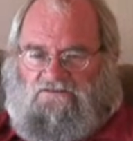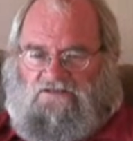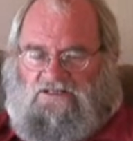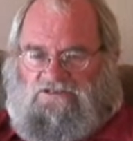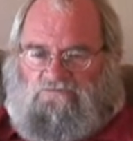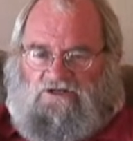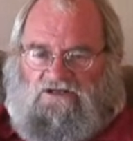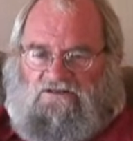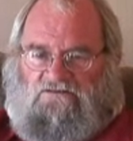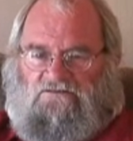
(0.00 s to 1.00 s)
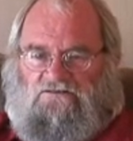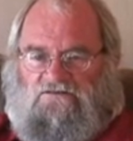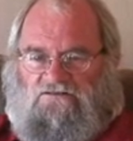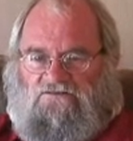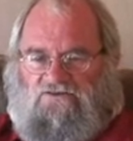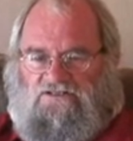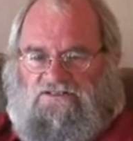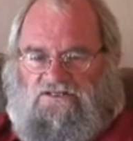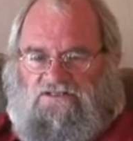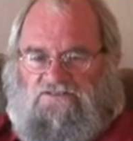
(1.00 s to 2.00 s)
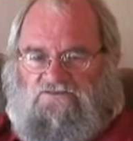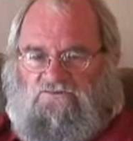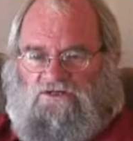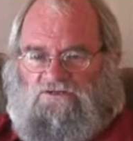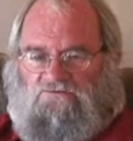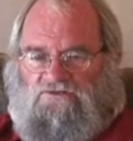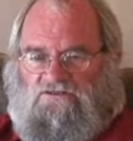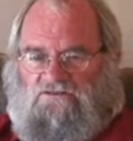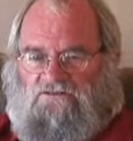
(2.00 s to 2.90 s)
It has a power that transcends all else.